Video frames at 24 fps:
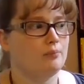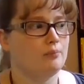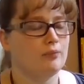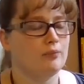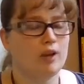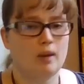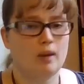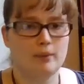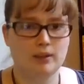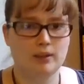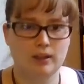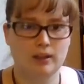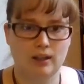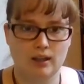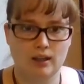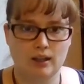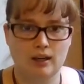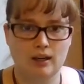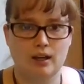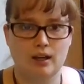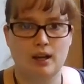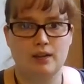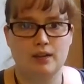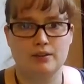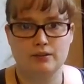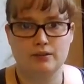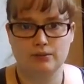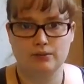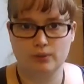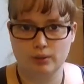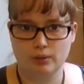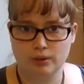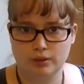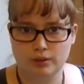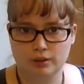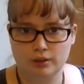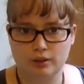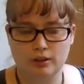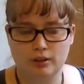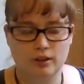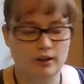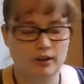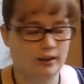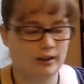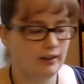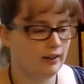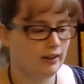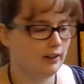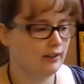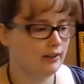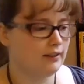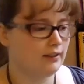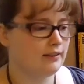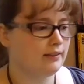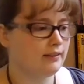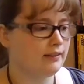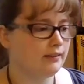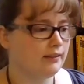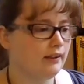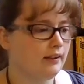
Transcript: coming in as a foreigner, and